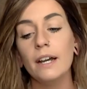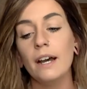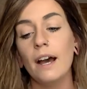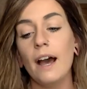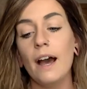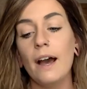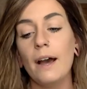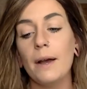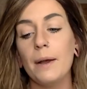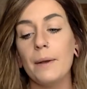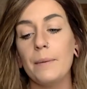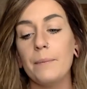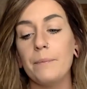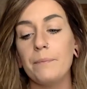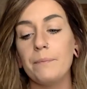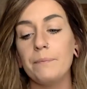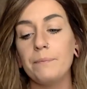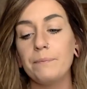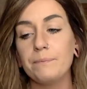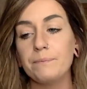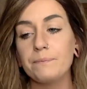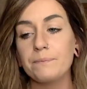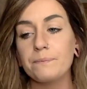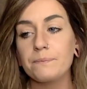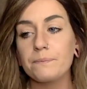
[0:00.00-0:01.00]

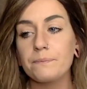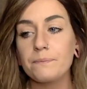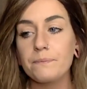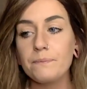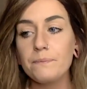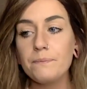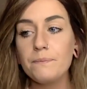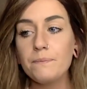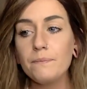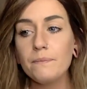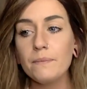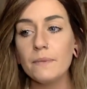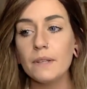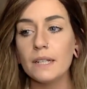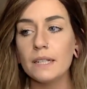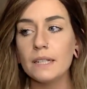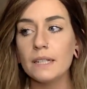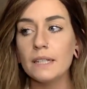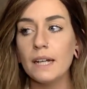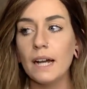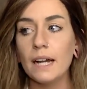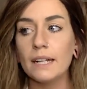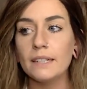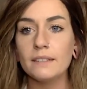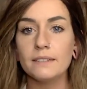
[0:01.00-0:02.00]

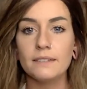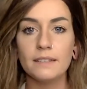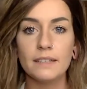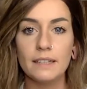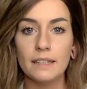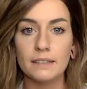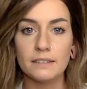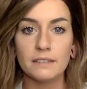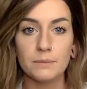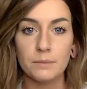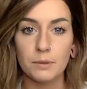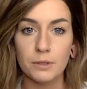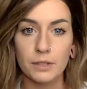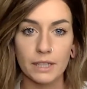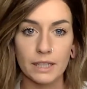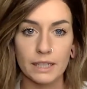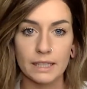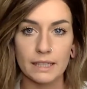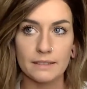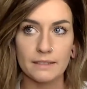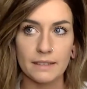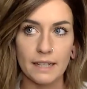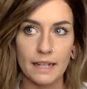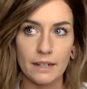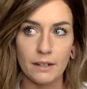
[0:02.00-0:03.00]
I just think that's important
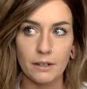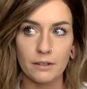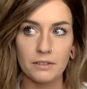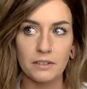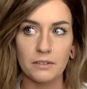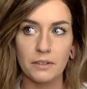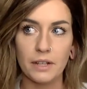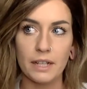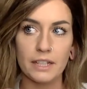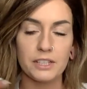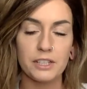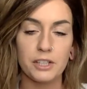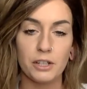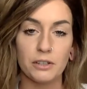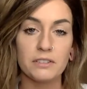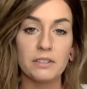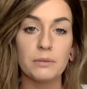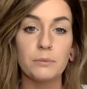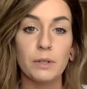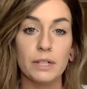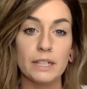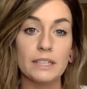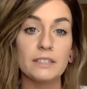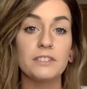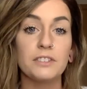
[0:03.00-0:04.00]
because that also like shows them
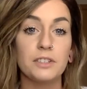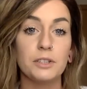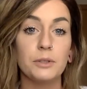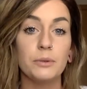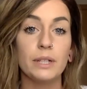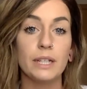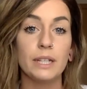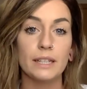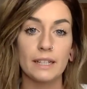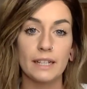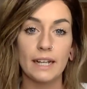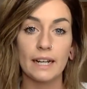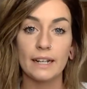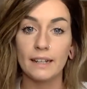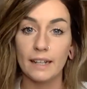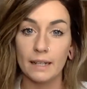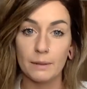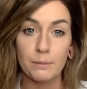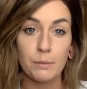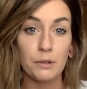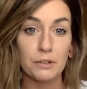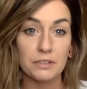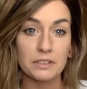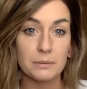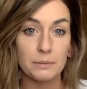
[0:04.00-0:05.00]
what it's doing, and that kind of like
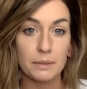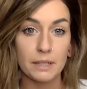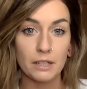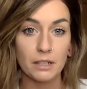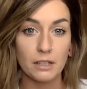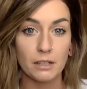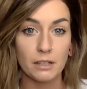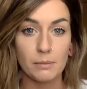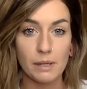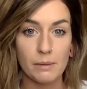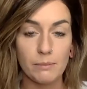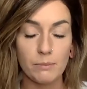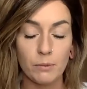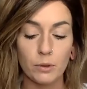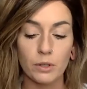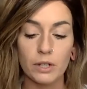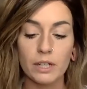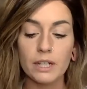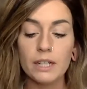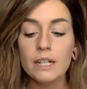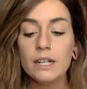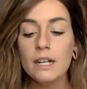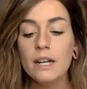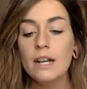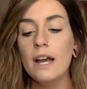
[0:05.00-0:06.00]
pulls them in a little bit
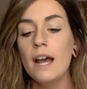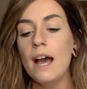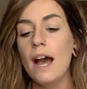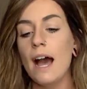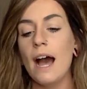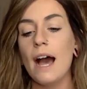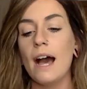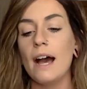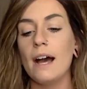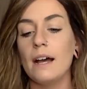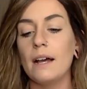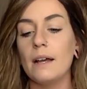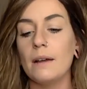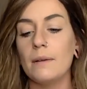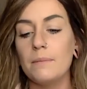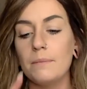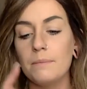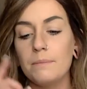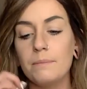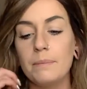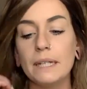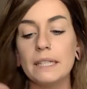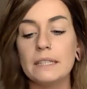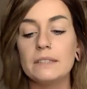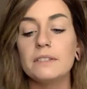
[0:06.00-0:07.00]
more.
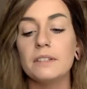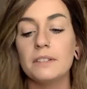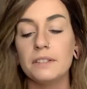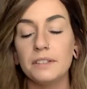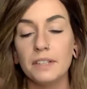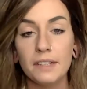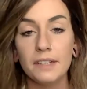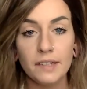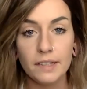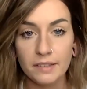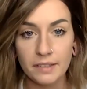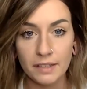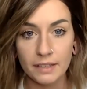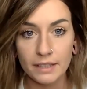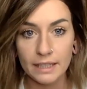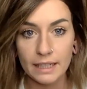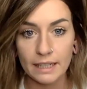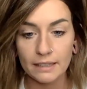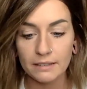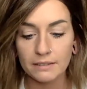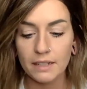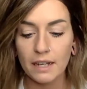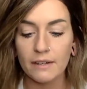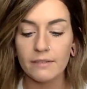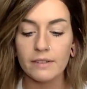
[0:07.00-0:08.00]
But so say they said
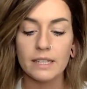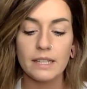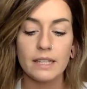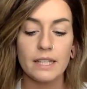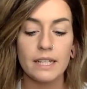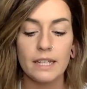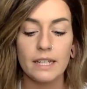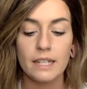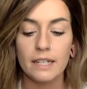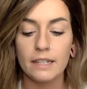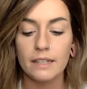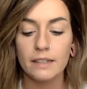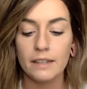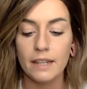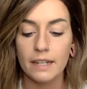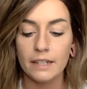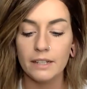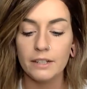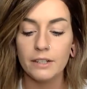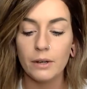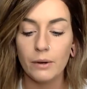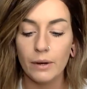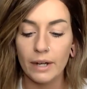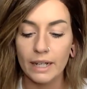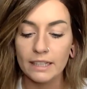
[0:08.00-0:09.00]
yes to everything, then, you
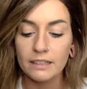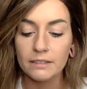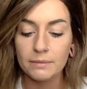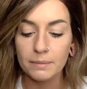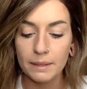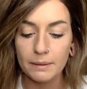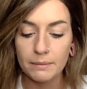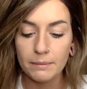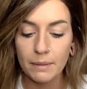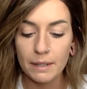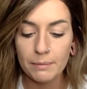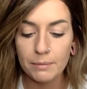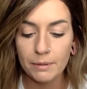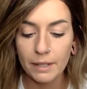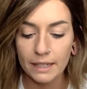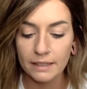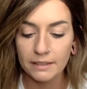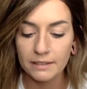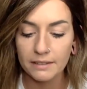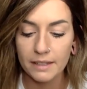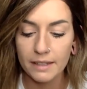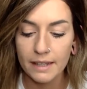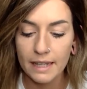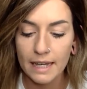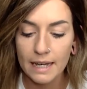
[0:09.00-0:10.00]
know, I explain my price
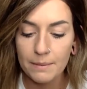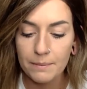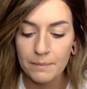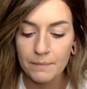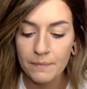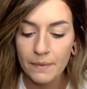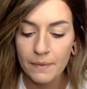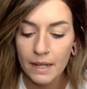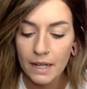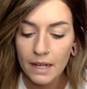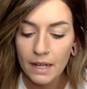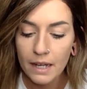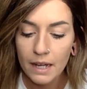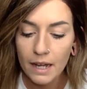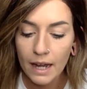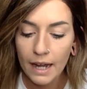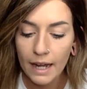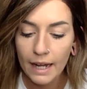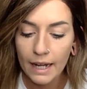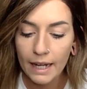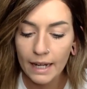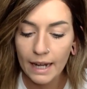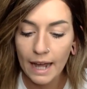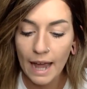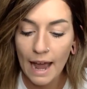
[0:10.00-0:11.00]
to them,
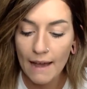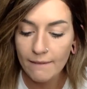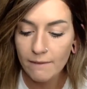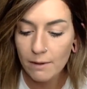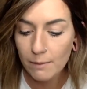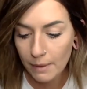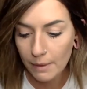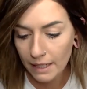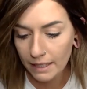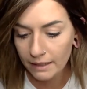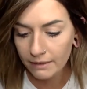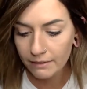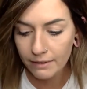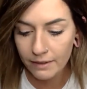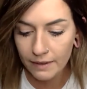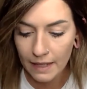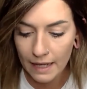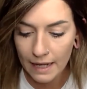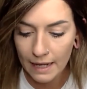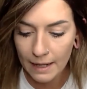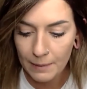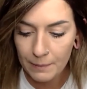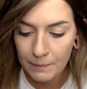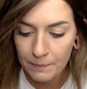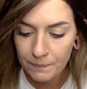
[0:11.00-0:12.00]
and I have a button for
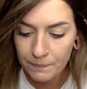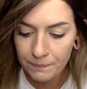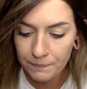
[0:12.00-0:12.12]
that.